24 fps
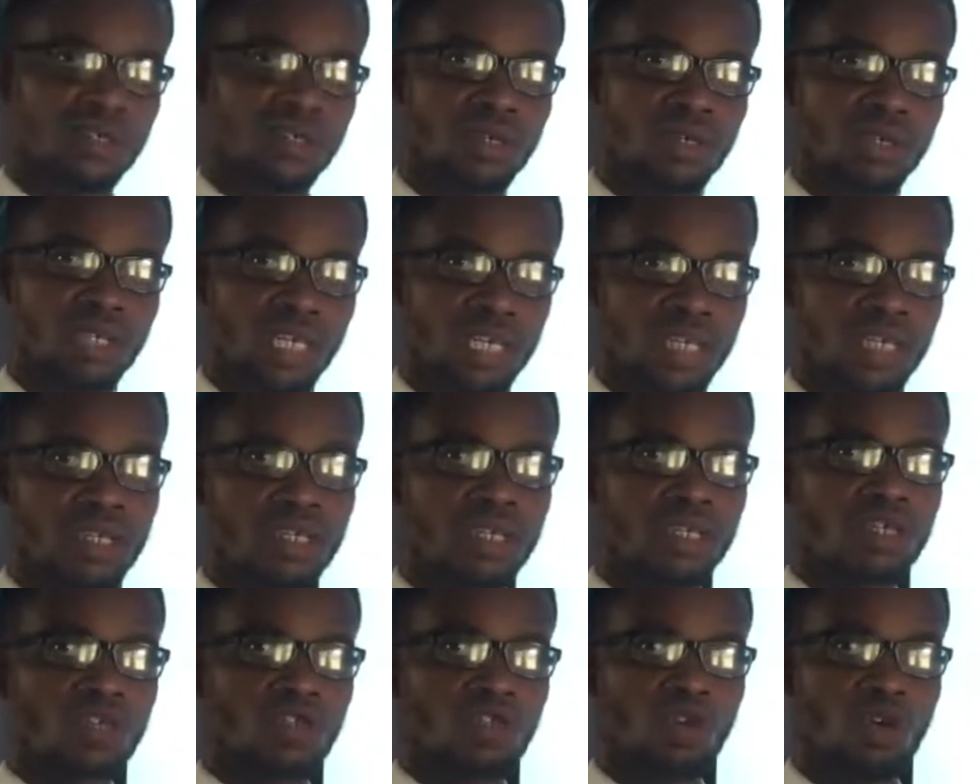Okay,
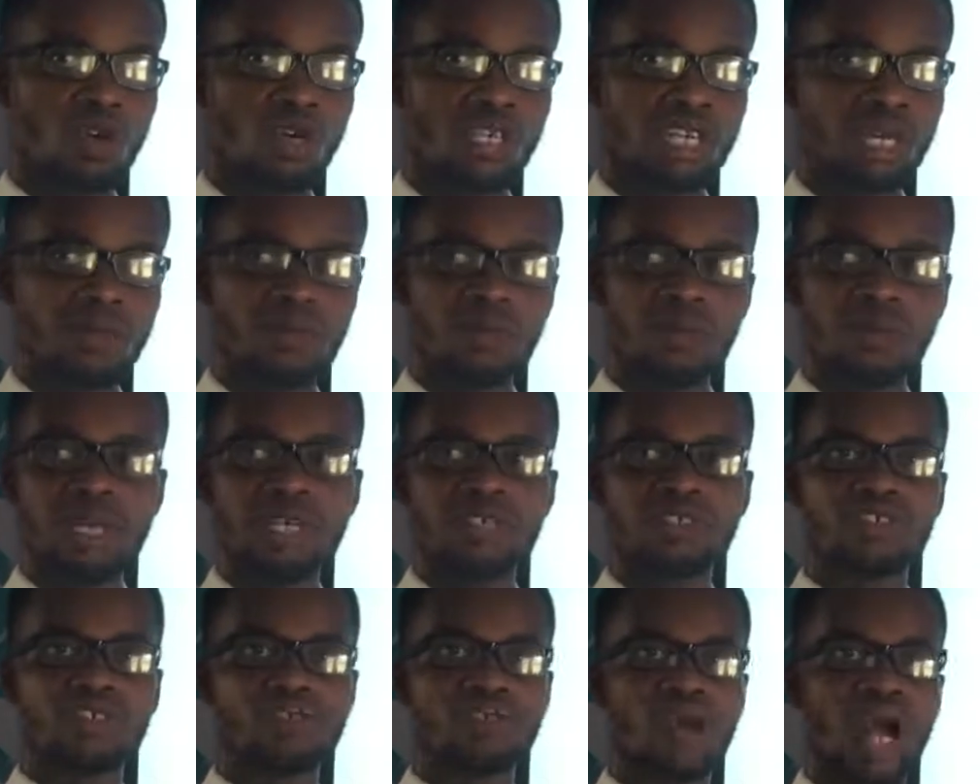so the
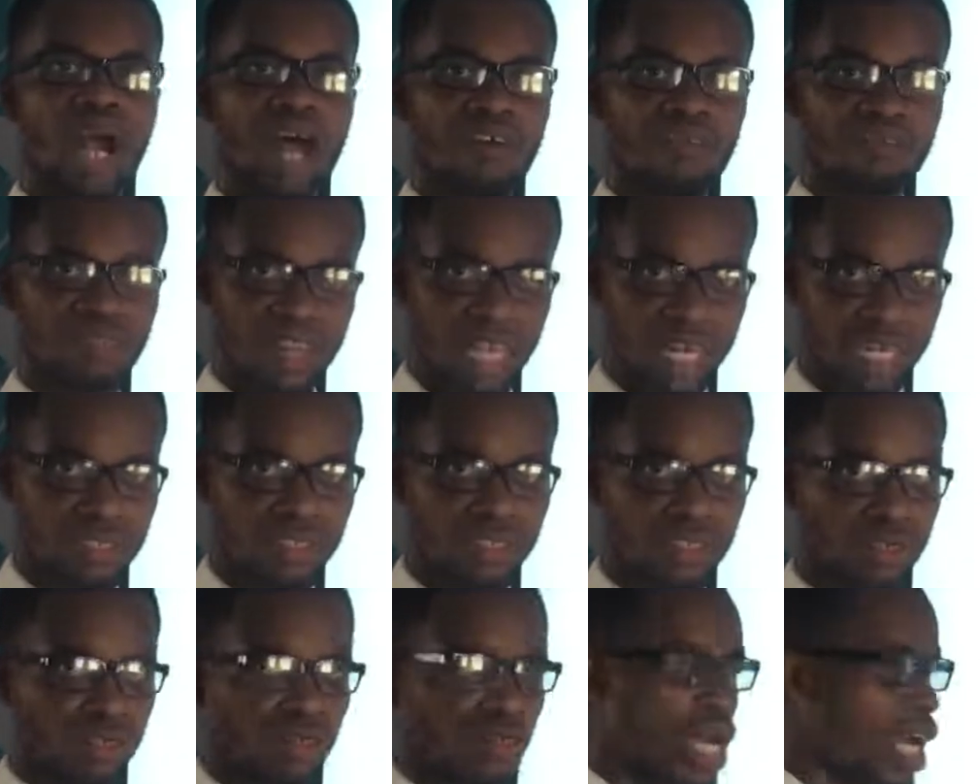moment you have that,
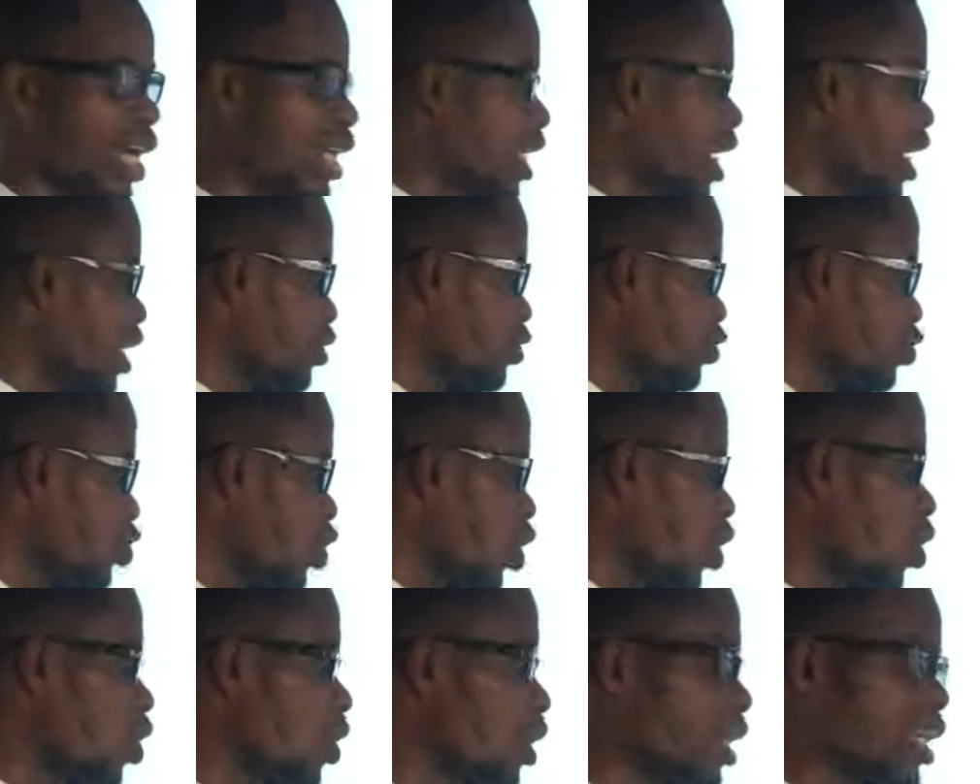you can
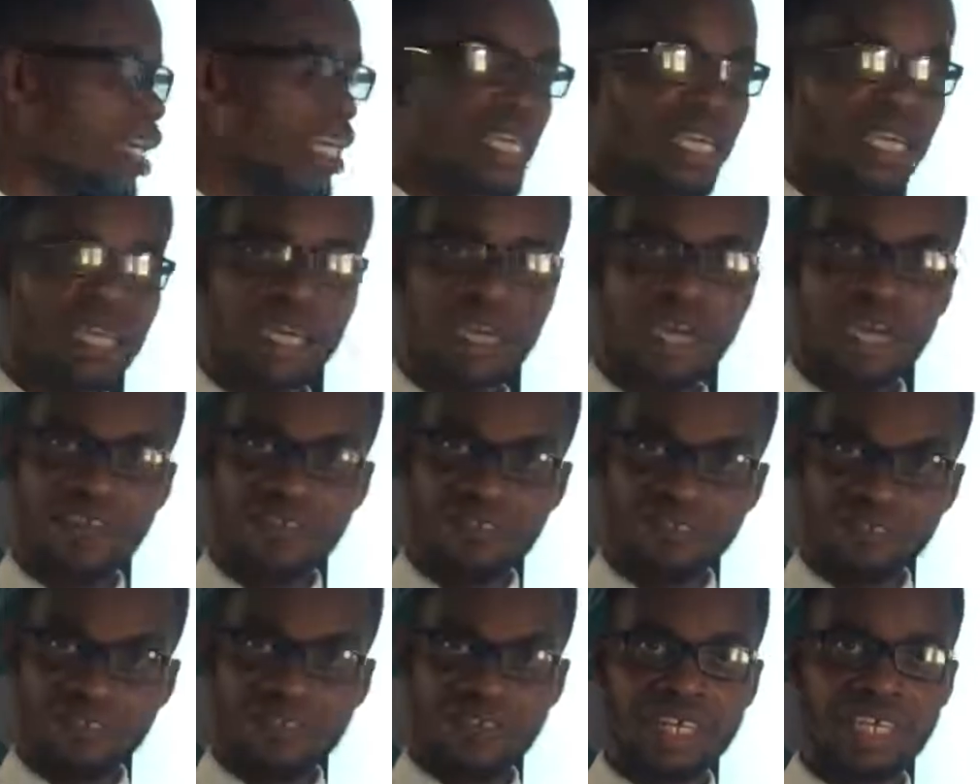enjoy
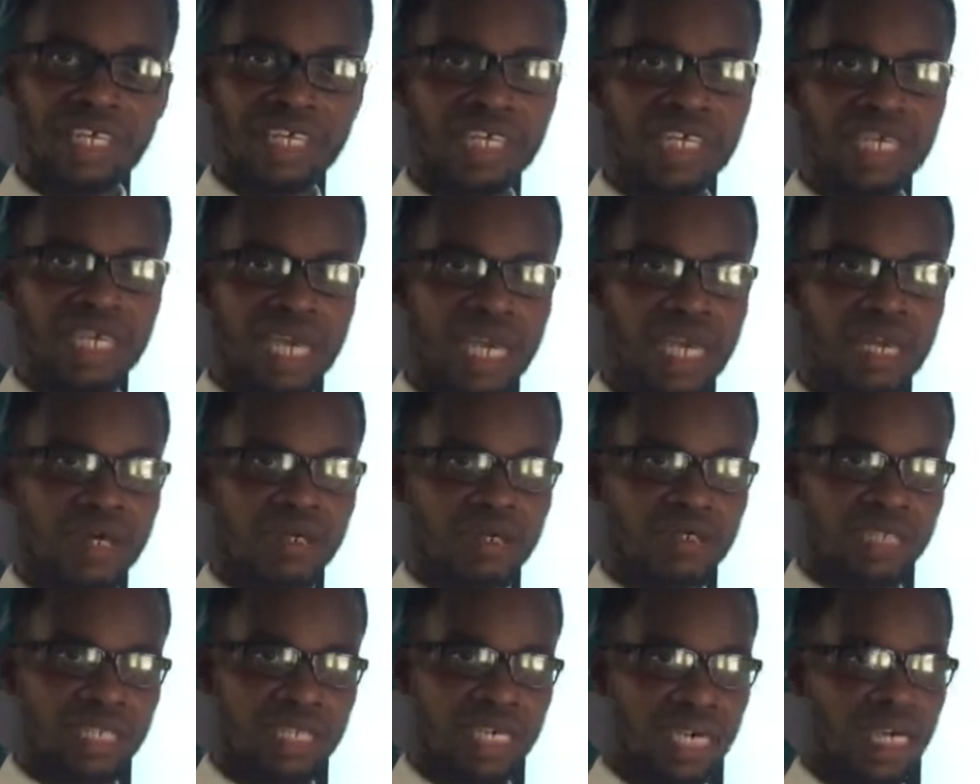free
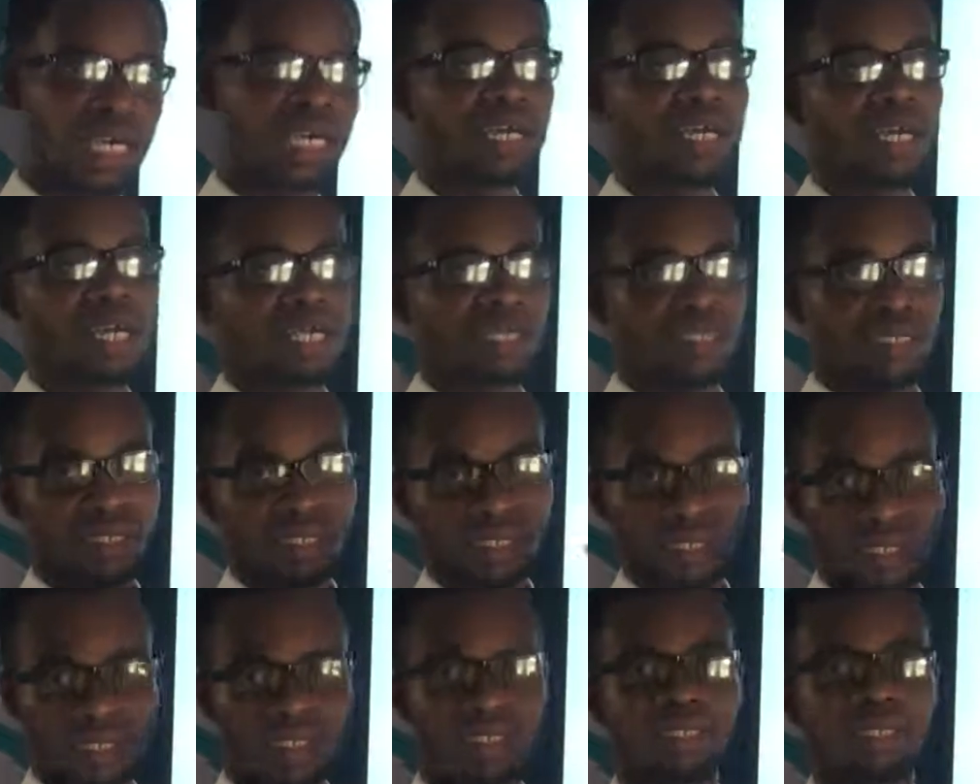health care to a
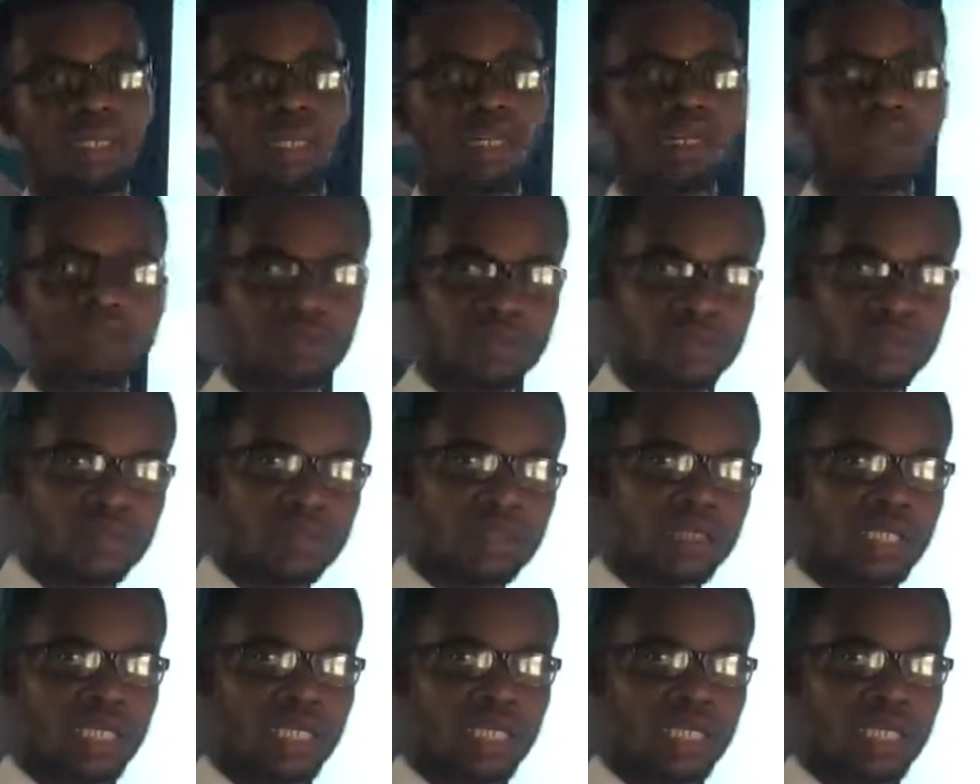certain level,